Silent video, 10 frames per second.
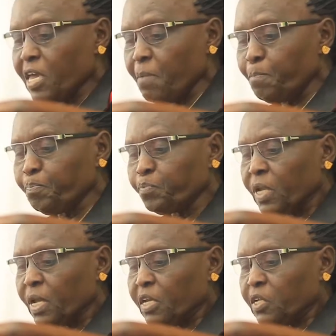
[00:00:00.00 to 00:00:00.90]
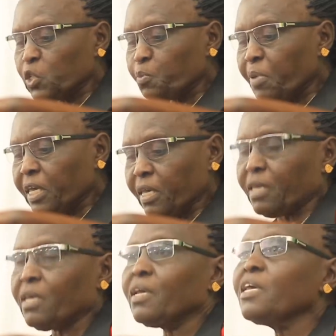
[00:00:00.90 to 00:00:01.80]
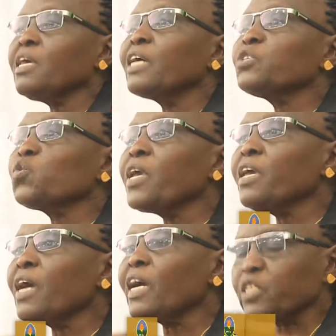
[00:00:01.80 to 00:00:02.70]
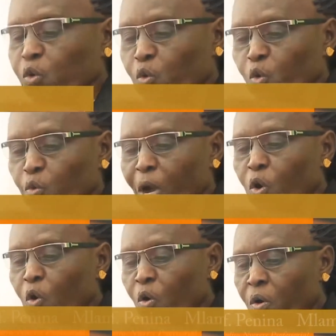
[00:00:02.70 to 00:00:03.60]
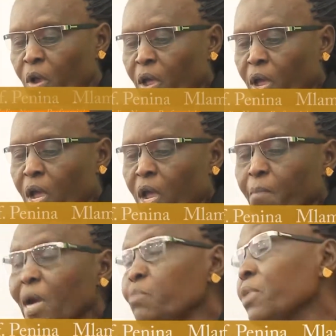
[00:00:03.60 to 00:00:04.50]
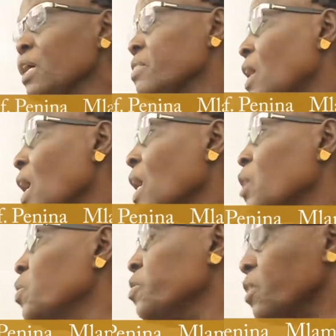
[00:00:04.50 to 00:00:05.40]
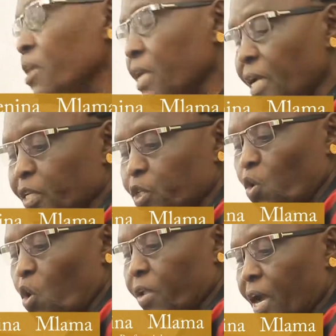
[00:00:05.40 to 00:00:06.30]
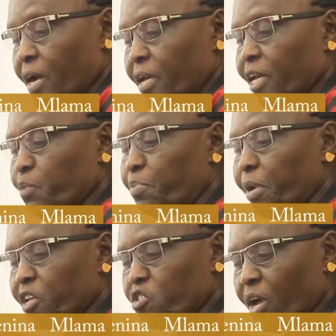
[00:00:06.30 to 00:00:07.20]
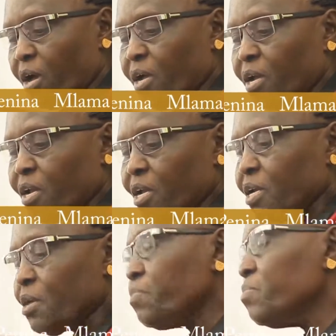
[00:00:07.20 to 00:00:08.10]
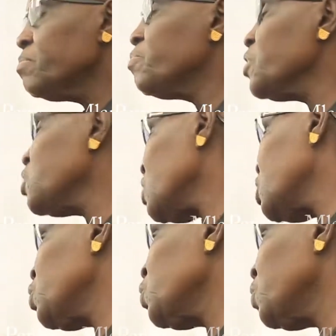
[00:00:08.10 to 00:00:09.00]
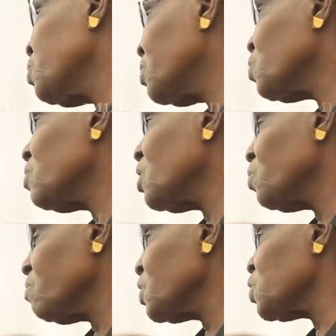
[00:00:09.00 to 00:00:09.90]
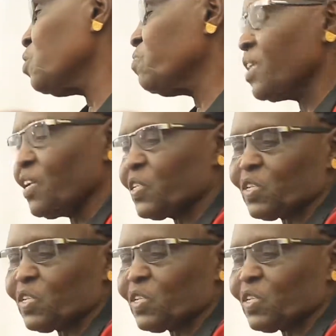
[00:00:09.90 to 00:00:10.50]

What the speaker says: him speak here today at Nkrumah Hall. My brother, I, with great honor and pleasure, present you to the University of Dar es